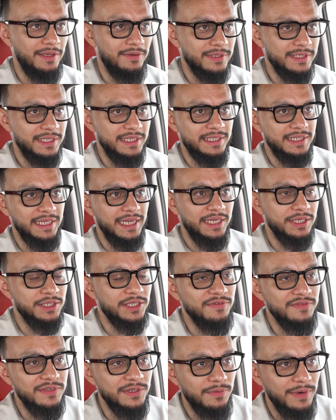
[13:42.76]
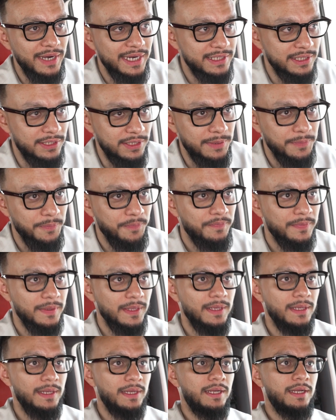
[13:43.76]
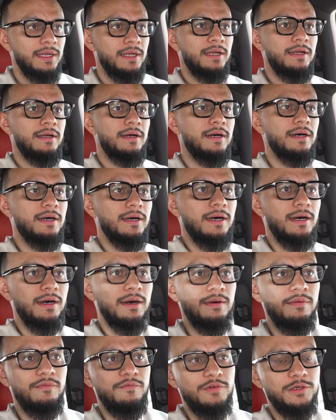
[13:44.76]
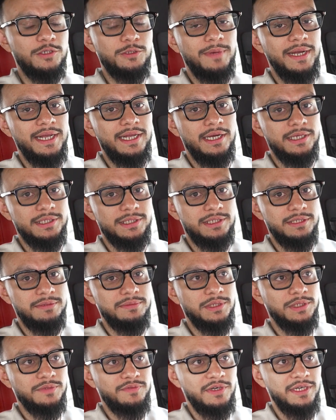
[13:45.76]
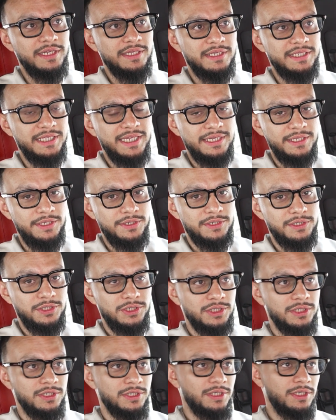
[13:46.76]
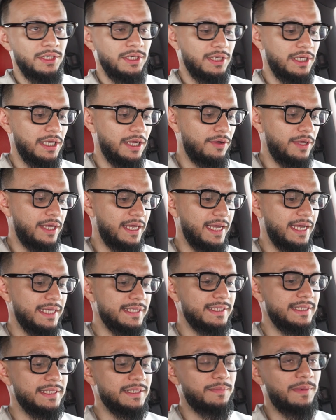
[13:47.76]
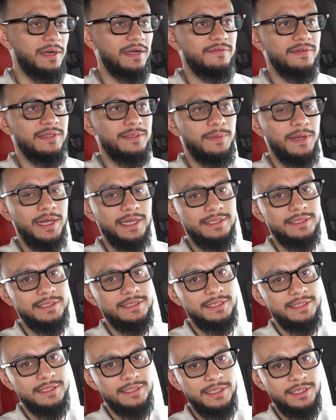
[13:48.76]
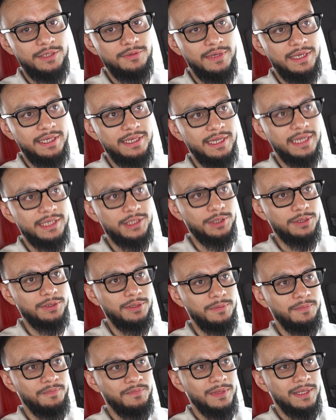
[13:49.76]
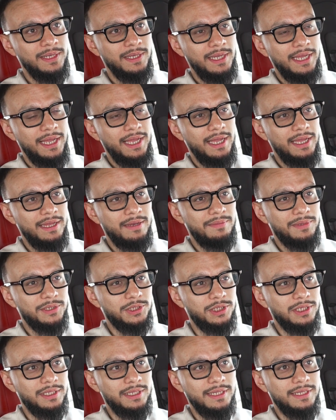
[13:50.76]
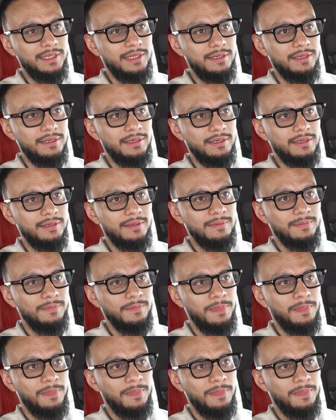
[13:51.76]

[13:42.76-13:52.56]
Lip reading: he was the executive director for Dubai Customs for another 10 years. Now he has this private practice. He is a UAE national and mashallah,